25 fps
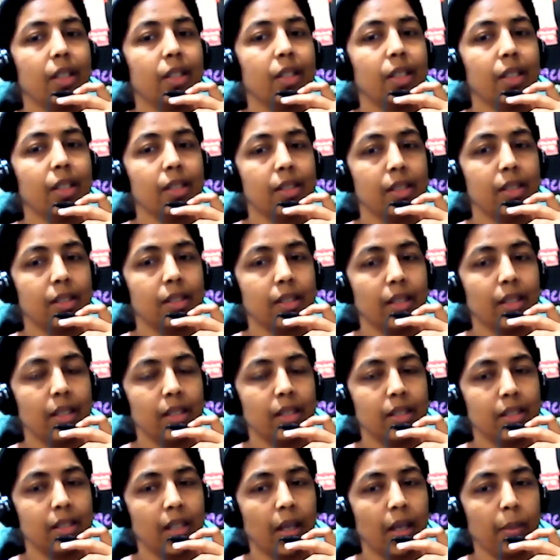This is
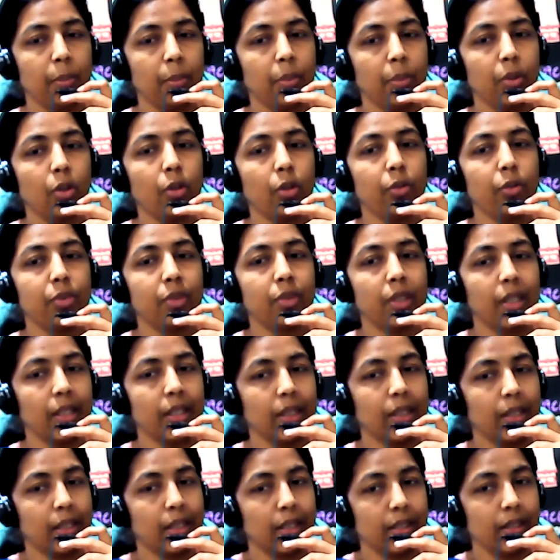an example of
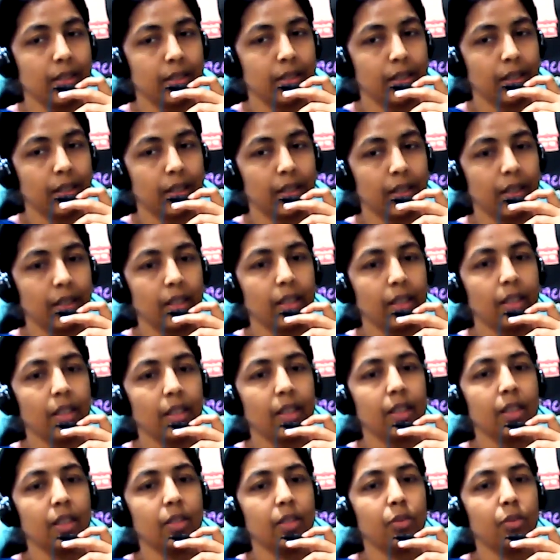lethal setting in